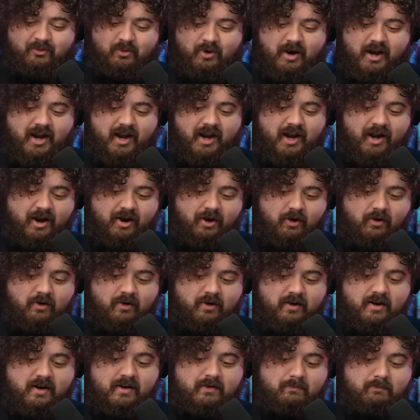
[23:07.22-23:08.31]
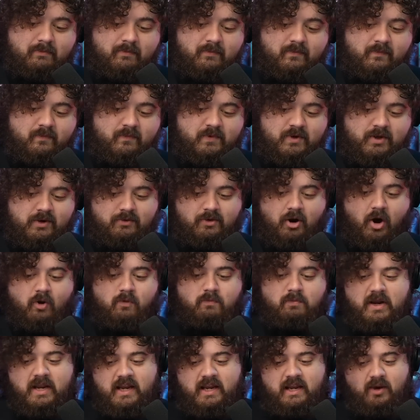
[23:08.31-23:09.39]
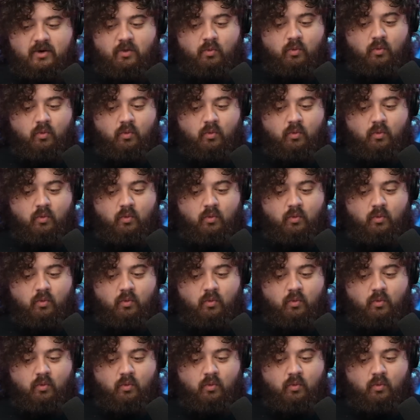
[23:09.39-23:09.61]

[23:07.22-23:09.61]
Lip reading: well, you know me,